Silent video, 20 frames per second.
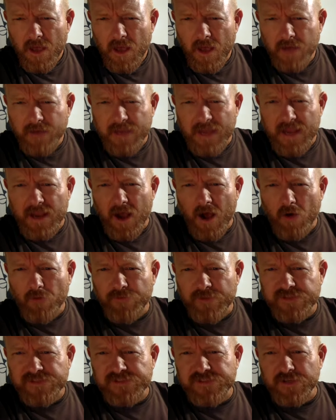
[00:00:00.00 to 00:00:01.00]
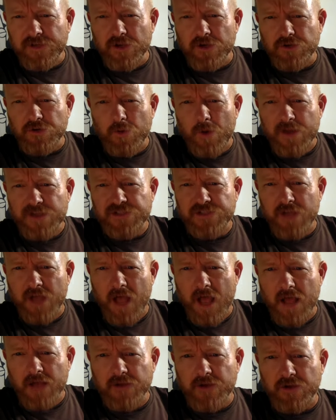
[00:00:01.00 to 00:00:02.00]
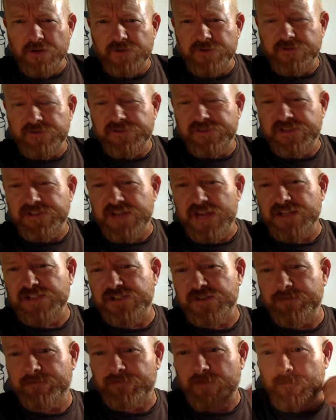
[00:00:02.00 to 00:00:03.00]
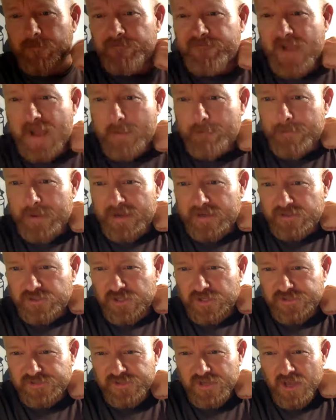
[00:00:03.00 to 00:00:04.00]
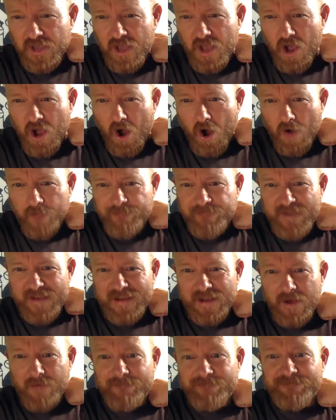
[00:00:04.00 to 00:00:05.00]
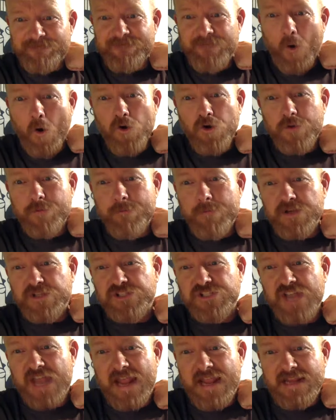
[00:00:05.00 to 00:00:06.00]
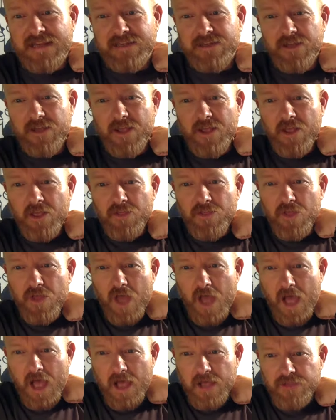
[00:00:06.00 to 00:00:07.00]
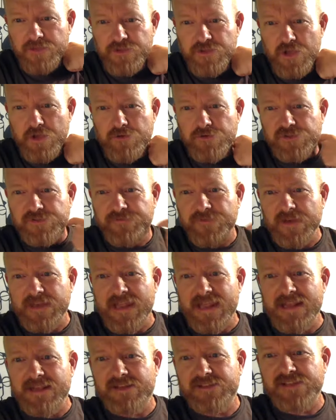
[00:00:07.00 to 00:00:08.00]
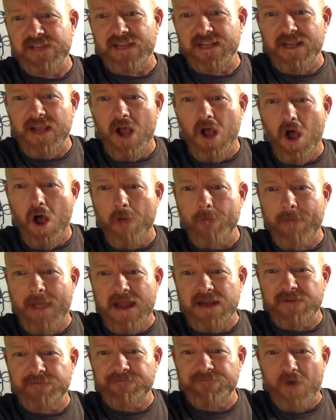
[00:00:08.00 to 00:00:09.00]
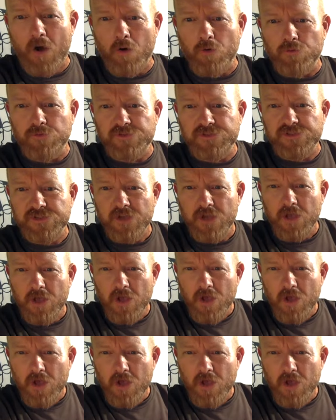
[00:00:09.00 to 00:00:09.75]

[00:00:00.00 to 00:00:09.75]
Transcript: Okay. Oh, this is a good question. Good suggestion from Fat Pictures. I think a fog machine used for leaks in car manifolds